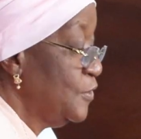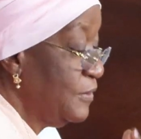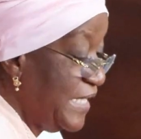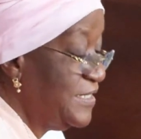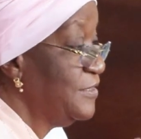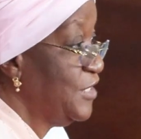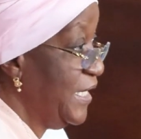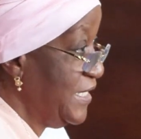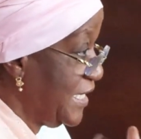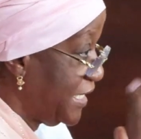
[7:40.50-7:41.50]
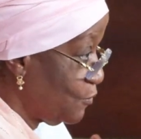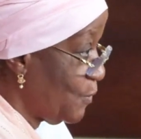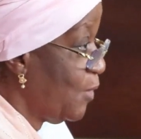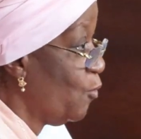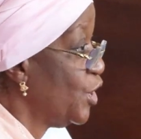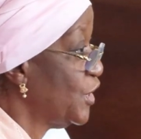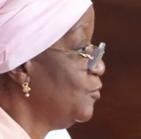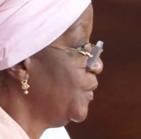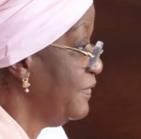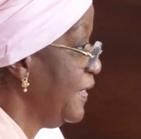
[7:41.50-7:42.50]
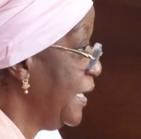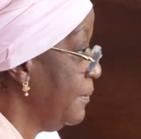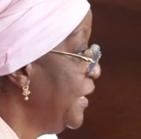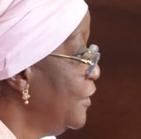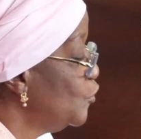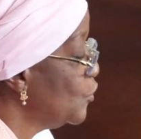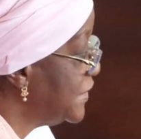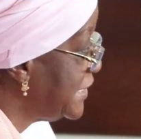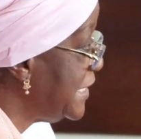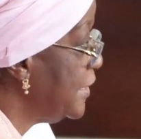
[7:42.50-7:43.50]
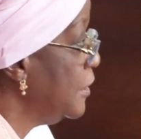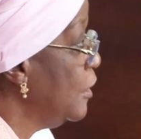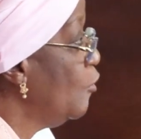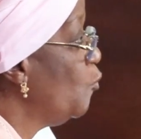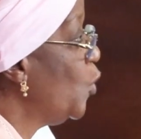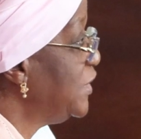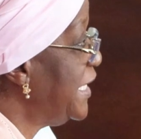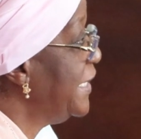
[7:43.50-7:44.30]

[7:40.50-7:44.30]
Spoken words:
So that's the challenge, and that's why we're working with them to see what